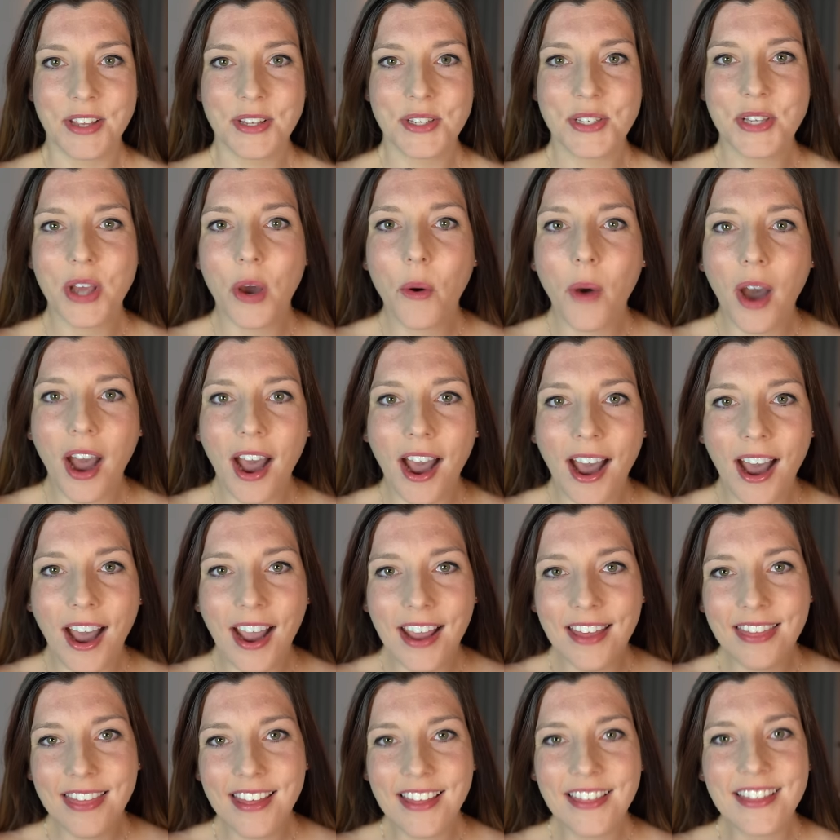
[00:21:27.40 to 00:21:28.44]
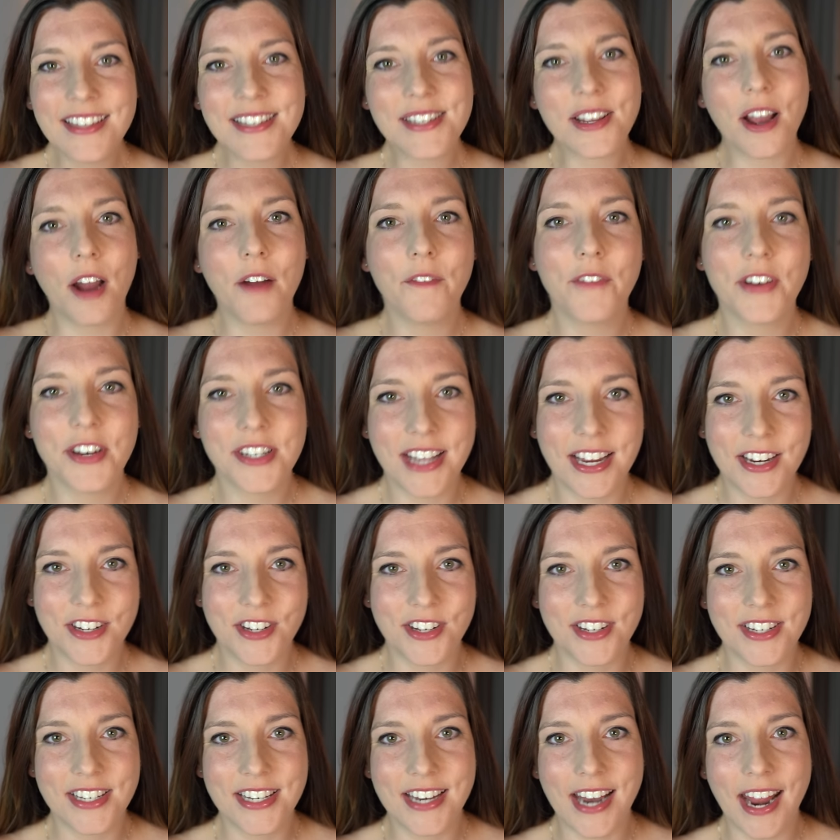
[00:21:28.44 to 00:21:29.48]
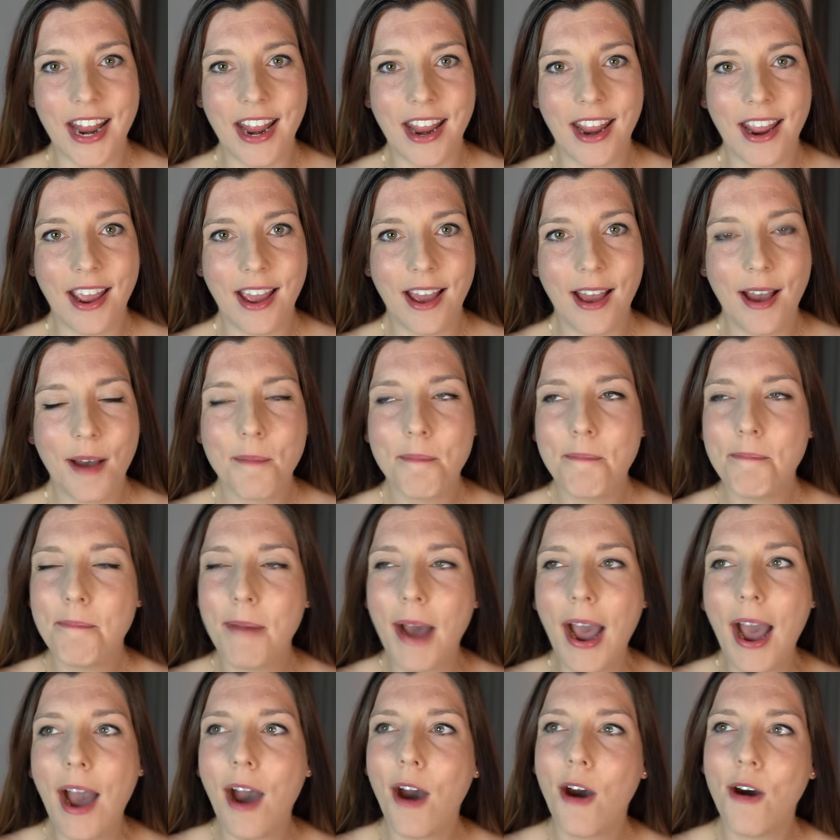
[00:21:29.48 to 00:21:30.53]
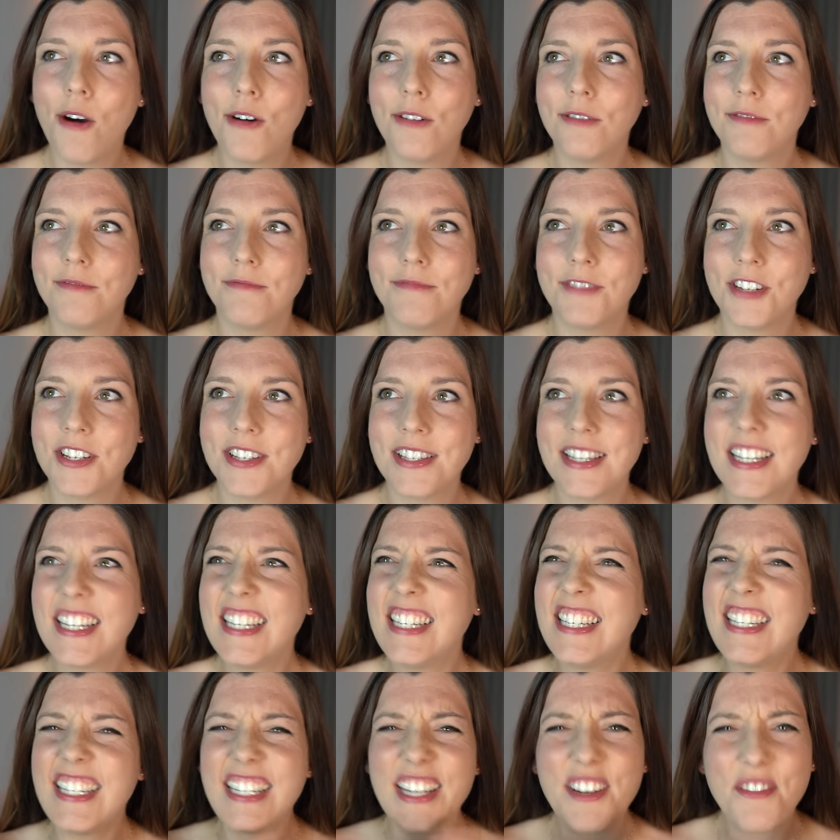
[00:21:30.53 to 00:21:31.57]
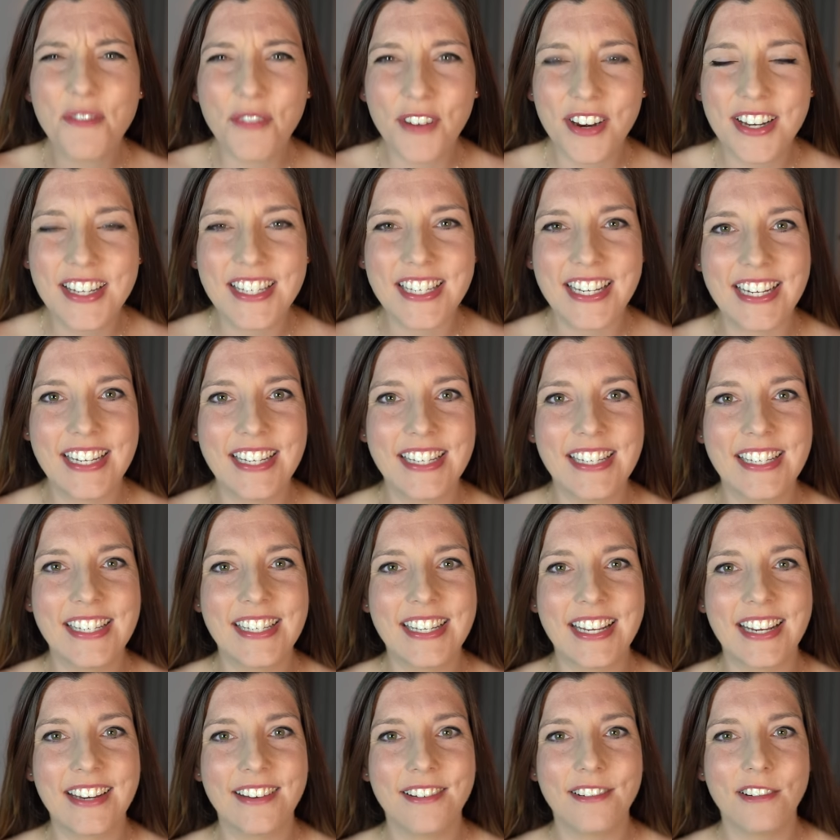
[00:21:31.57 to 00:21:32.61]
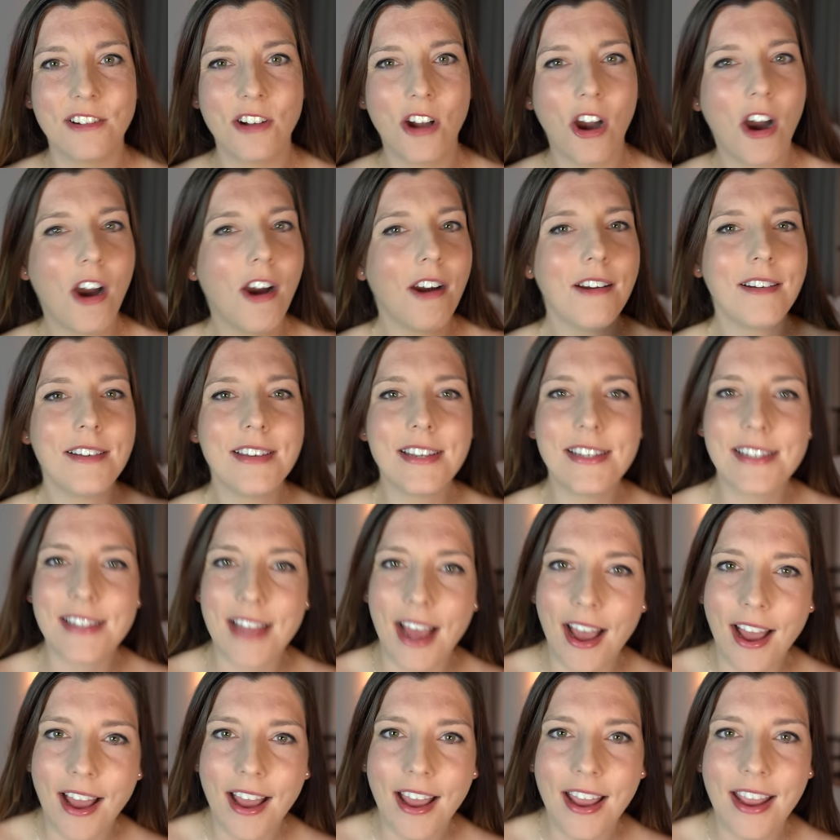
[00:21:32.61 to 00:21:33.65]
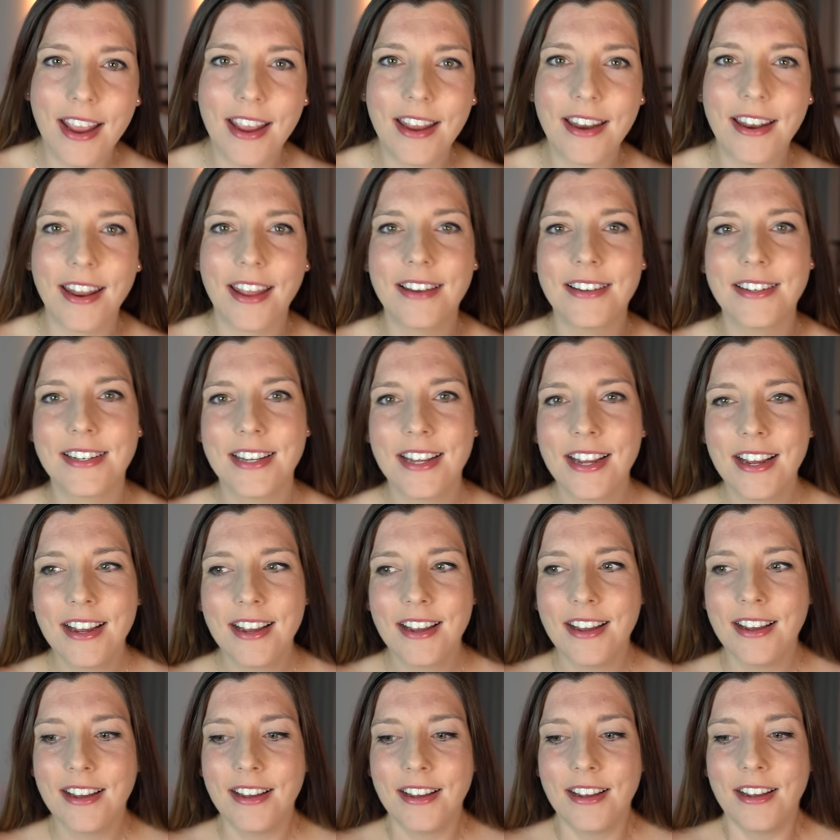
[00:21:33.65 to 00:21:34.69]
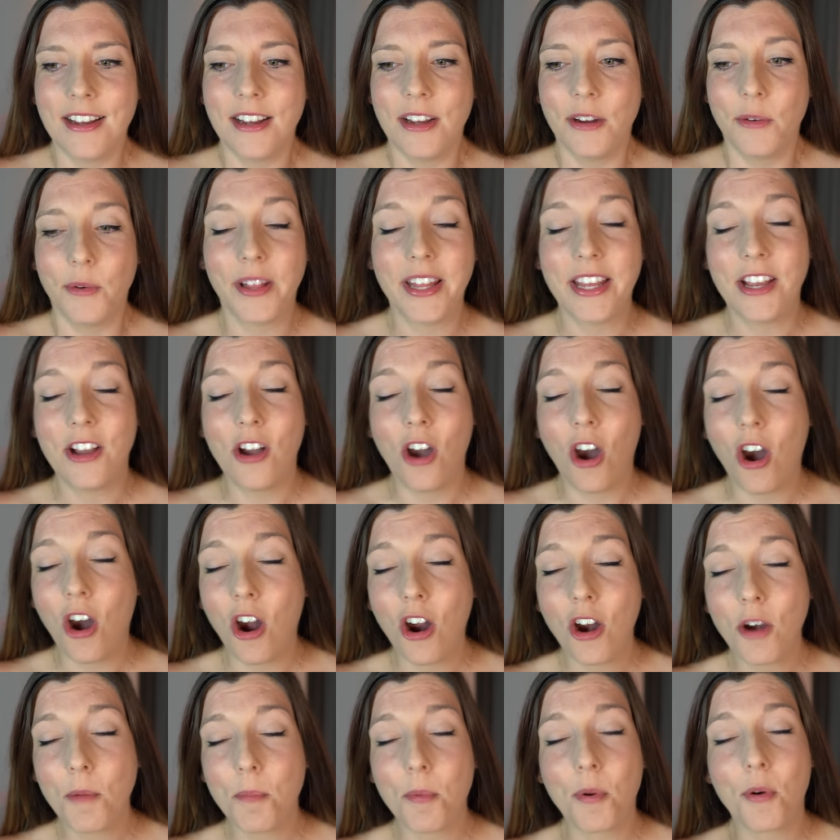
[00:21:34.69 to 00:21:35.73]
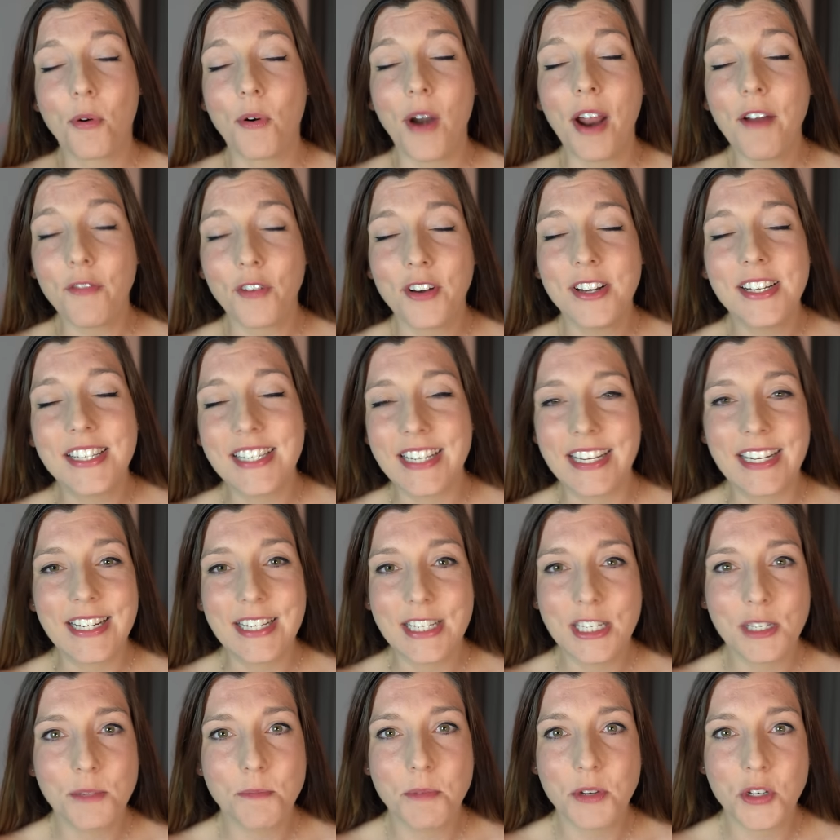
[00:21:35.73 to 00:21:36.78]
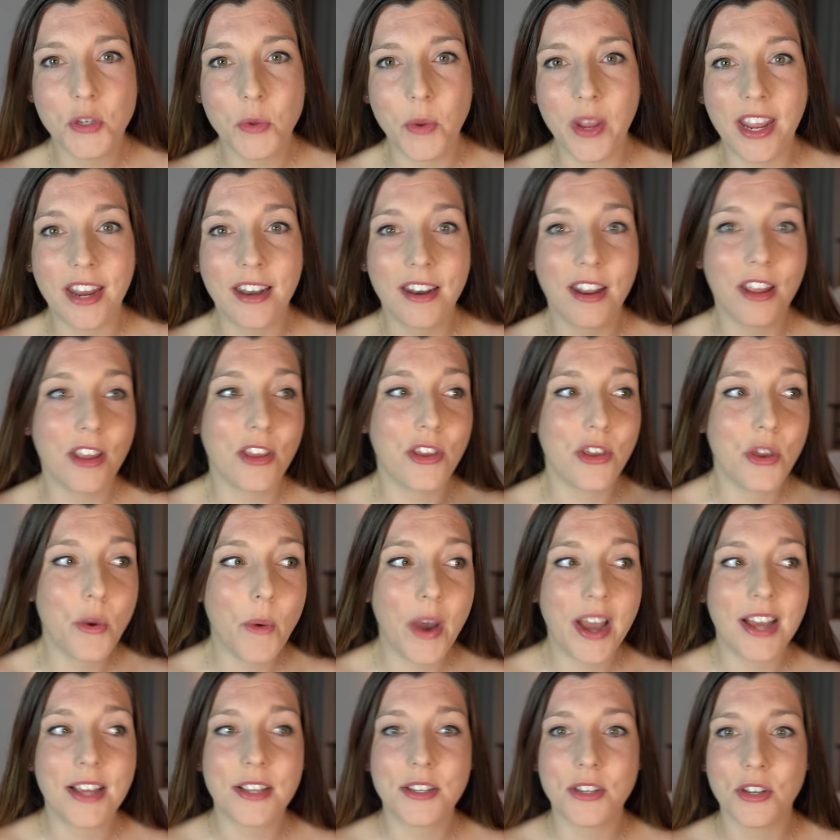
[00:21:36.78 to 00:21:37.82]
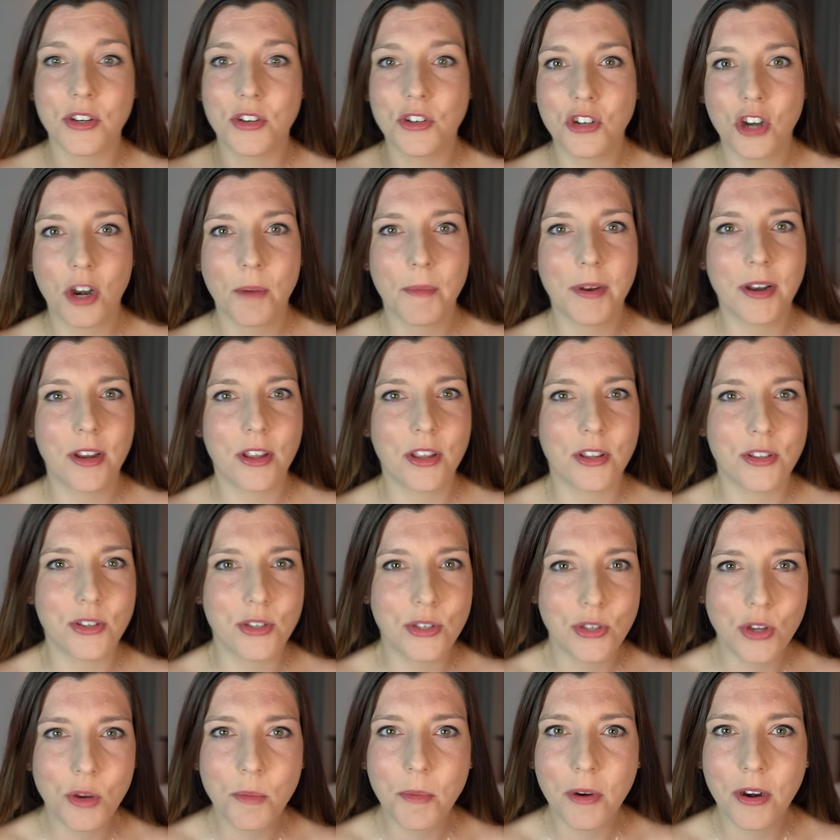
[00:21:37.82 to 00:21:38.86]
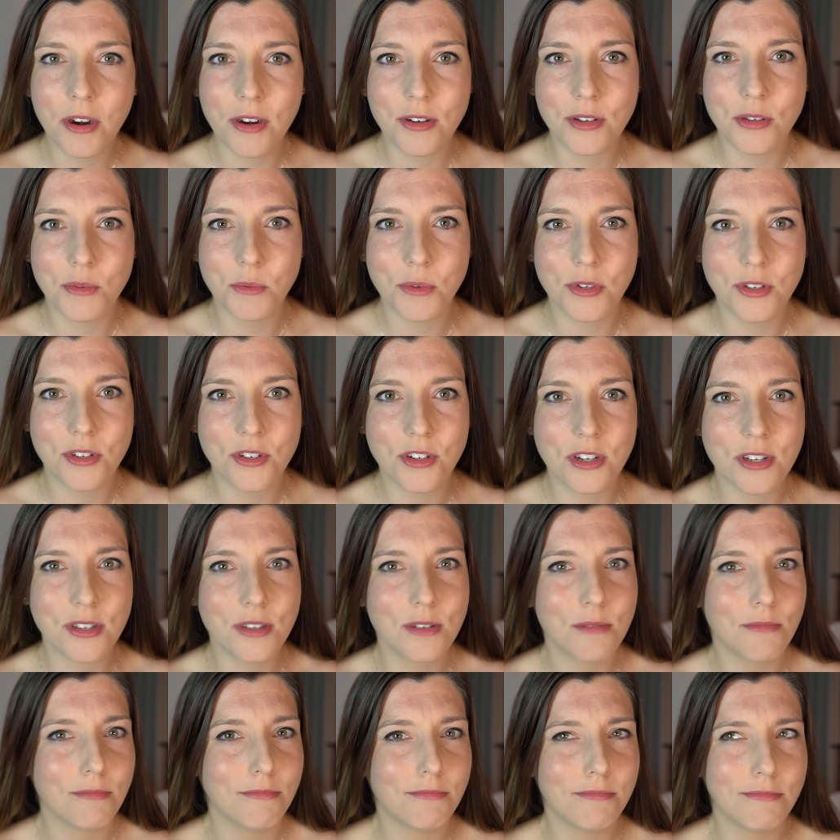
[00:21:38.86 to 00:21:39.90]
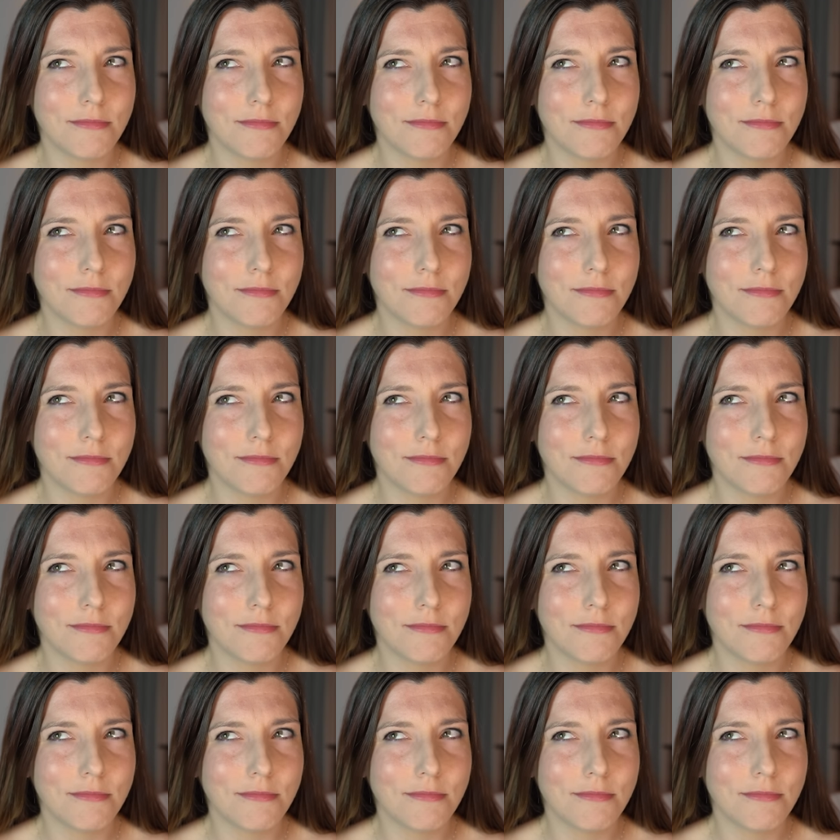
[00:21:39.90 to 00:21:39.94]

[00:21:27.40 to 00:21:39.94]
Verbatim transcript: So I think this conversation today about just the differences in car design and really car preferences between US and German consumers was just